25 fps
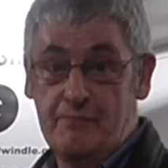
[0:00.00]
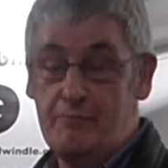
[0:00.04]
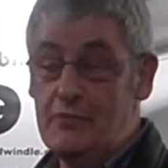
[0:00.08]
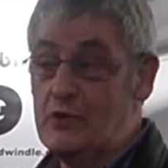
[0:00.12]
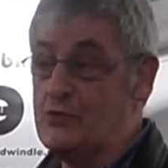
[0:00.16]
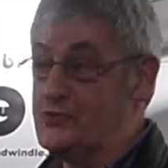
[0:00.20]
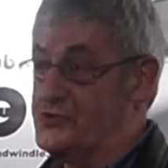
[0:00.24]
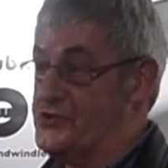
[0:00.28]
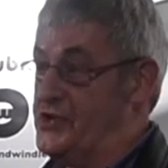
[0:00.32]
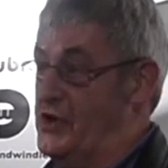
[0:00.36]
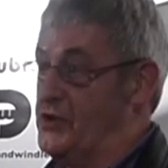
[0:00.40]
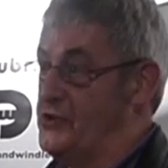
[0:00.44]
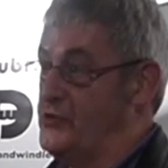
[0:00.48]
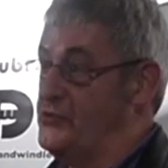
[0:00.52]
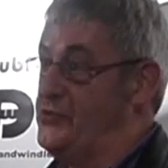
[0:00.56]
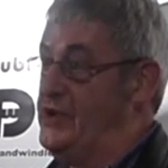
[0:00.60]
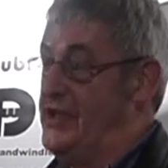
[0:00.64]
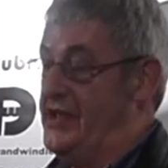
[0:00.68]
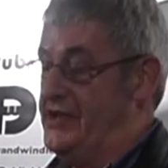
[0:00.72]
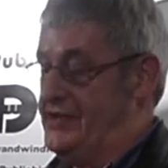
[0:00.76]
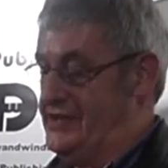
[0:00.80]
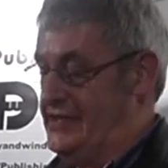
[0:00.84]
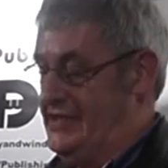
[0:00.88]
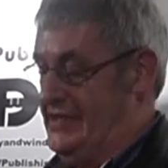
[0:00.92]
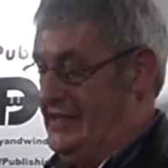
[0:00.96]
millstone
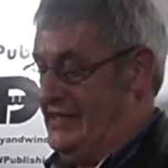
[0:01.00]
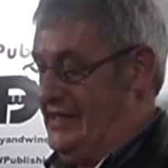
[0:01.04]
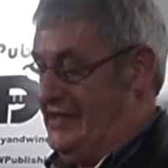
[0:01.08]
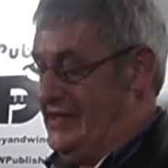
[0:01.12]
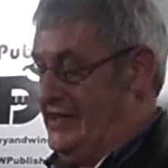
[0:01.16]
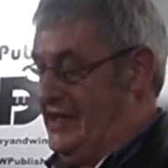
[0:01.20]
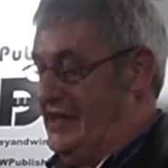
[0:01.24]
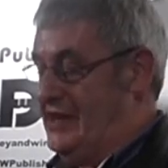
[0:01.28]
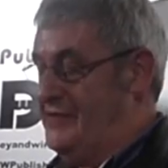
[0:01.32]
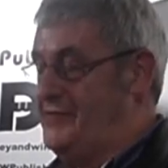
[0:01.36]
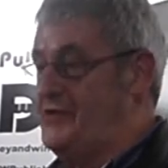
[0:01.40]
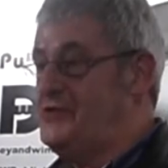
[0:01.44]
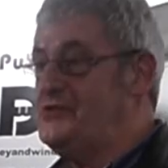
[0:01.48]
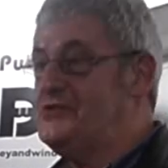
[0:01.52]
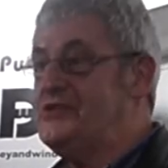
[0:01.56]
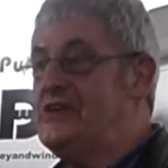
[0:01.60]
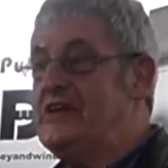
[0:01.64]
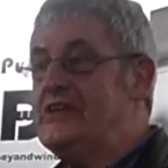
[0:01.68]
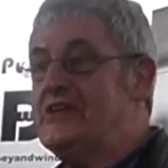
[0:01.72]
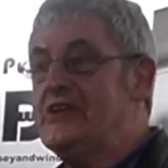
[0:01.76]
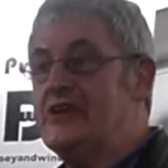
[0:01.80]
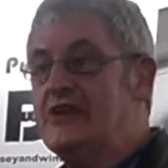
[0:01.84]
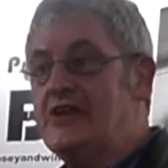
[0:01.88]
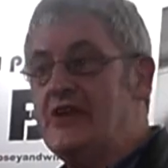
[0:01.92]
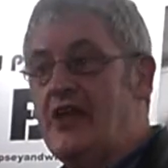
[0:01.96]
grit. And if you
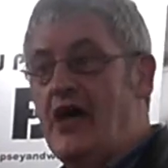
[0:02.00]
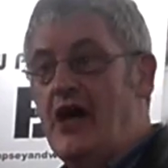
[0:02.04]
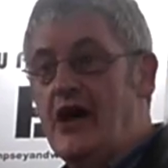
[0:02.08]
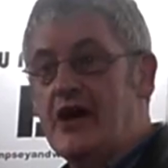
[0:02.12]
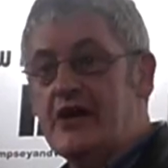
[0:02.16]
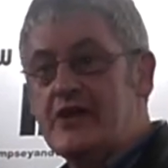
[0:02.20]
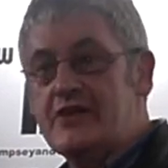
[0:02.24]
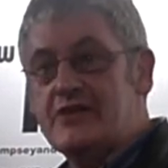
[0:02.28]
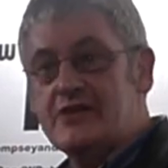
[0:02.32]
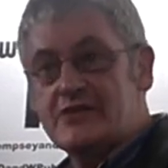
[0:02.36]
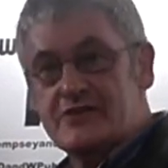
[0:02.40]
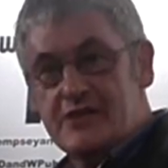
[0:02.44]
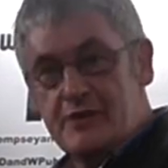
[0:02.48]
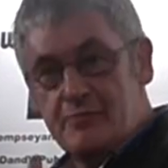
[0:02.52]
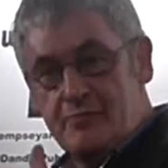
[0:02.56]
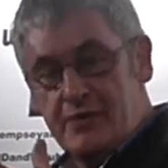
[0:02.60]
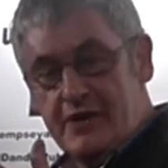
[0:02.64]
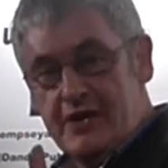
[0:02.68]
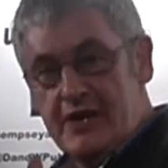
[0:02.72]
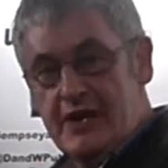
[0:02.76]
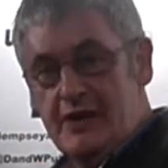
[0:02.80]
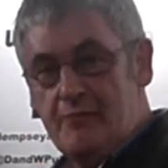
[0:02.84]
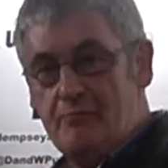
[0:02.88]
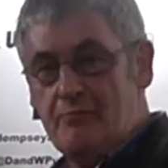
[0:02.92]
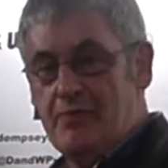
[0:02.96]
see it at night, it's
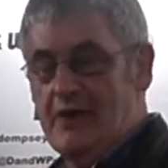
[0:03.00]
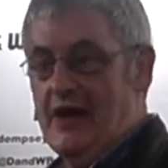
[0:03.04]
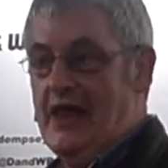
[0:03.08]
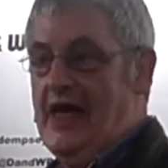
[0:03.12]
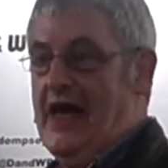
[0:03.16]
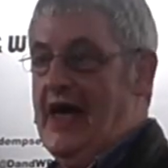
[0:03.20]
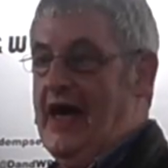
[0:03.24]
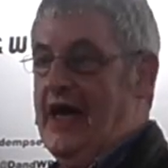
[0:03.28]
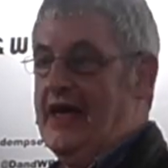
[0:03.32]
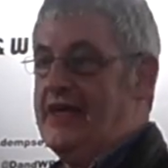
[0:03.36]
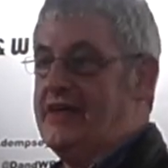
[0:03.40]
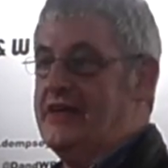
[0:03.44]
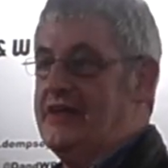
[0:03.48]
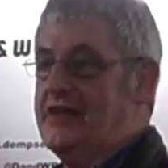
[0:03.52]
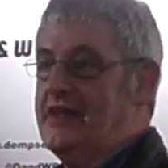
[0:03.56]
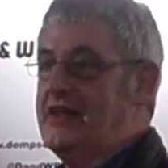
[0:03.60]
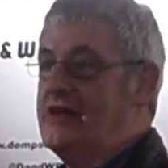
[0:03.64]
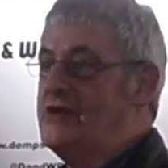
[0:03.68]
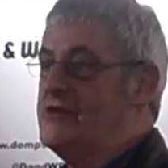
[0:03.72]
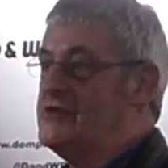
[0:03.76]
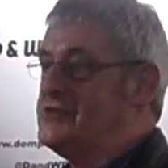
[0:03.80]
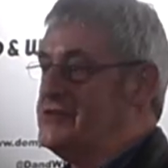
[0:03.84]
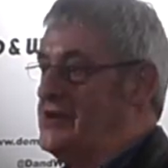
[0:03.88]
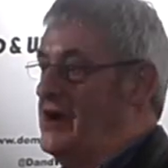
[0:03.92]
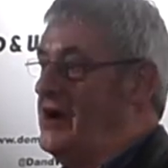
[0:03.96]
completely black, and
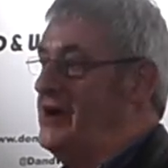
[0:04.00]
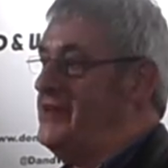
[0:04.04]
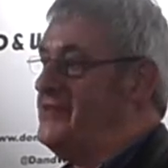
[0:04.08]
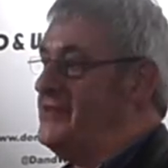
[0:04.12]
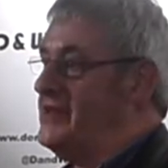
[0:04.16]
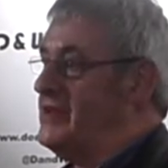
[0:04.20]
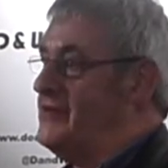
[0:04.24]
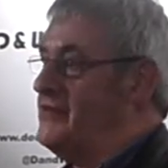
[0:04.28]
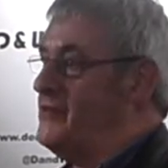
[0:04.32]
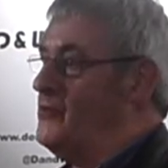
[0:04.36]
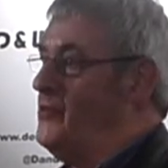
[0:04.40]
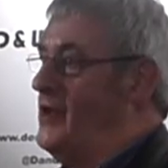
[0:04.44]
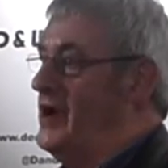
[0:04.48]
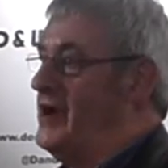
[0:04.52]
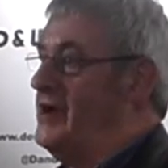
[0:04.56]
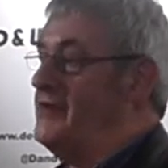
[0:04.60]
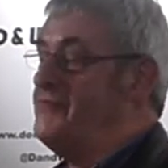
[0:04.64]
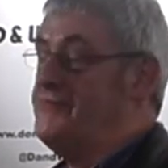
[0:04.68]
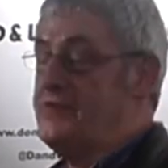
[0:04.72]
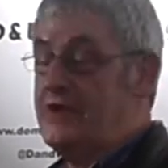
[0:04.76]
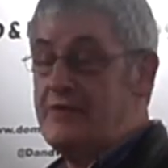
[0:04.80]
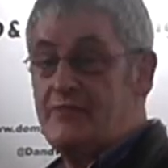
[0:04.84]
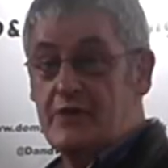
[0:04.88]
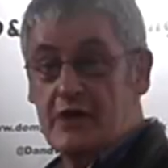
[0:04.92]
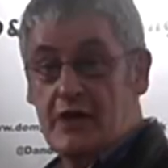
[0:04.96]
it looks, I think,
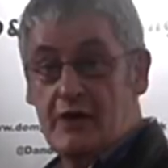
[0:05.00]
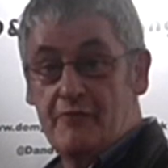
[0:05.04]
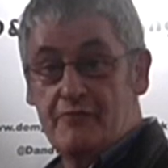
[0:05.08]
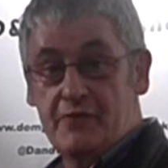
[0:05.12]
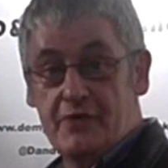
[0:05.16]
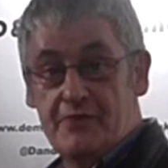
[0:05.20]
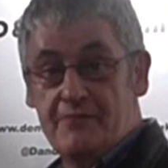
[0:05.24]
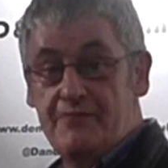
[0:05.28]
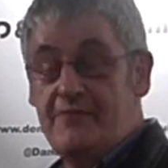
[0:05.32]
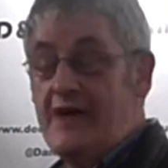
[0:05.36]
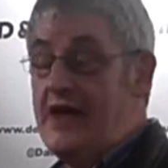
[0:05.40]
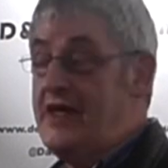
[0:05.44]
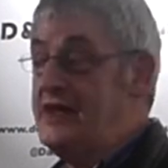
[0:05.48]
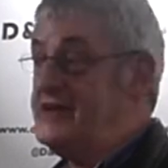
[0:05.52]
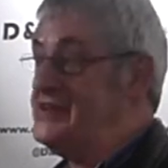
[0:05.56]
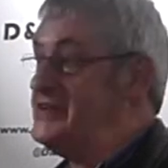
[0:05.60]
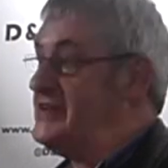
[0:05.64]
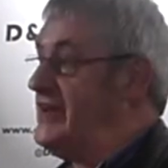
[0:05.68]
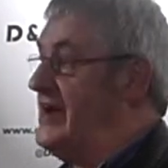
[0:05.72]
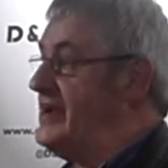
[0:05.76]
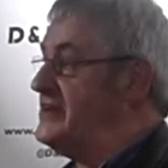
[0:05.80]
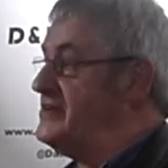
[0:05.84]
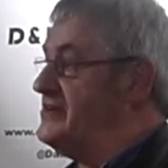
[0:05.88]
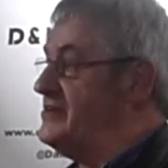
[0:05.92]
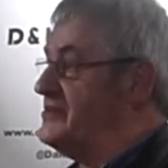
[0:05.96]
if you come from the
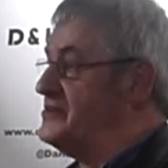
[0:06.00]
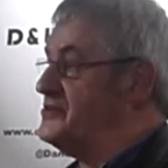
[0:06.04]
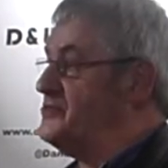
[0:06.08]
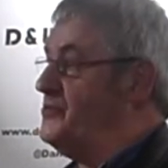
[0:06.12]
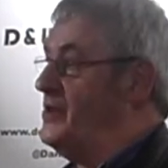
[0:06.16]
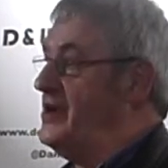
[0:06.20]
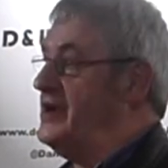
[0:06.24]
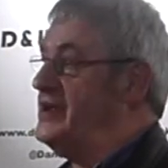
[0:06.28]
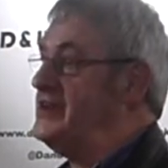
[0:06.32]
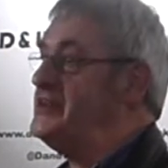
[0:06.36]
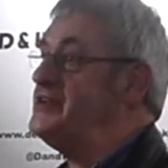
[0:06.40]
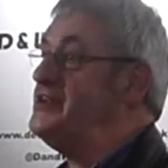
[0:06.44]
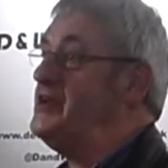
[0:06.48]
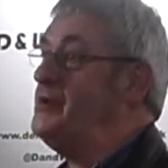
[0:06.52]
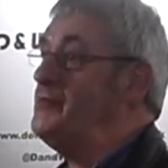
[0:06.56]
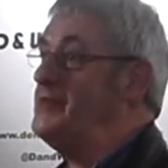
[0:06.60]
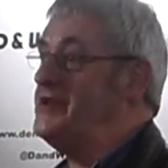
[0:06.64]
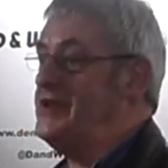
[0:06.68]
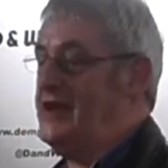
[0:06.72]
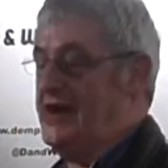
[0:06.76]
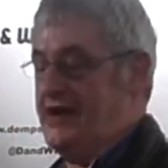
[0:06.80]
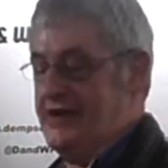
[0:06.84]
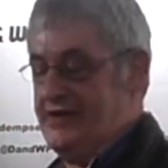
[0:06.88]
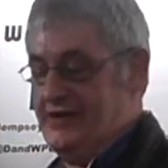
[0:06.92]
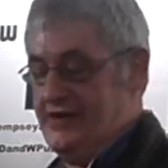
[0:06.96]
Fens, it actually looks quite
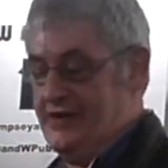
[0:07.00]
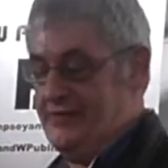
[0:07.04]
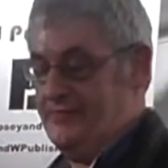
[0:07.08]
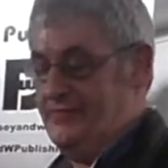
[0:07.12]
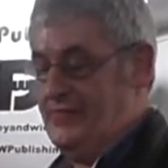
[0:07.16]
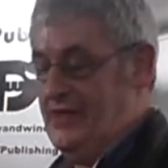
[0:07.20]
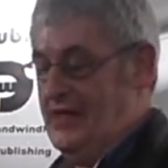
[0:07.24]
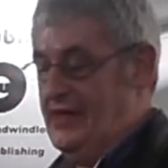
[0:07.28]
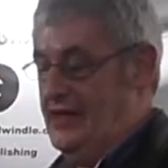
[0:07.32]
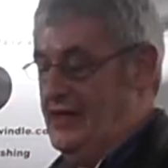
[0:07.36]
intimidating.